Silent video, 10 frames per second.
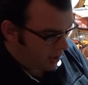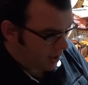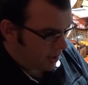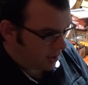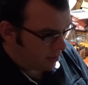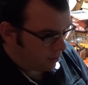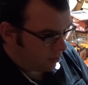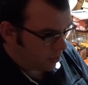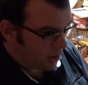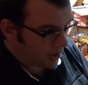
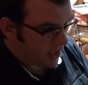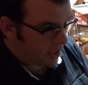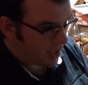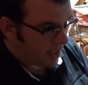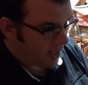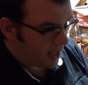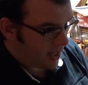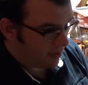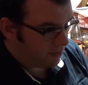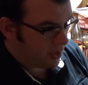One thing I
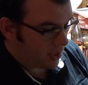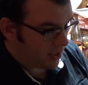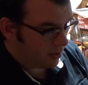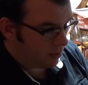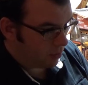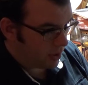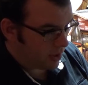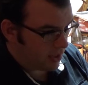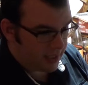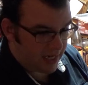have done
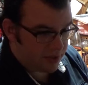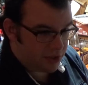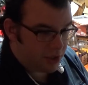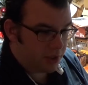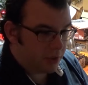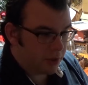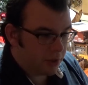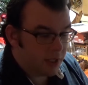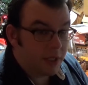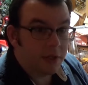within the last year
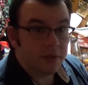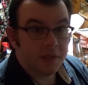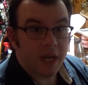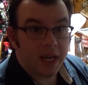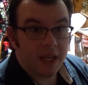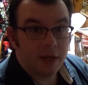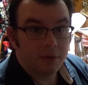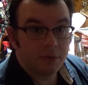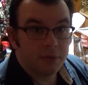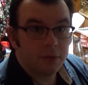is I have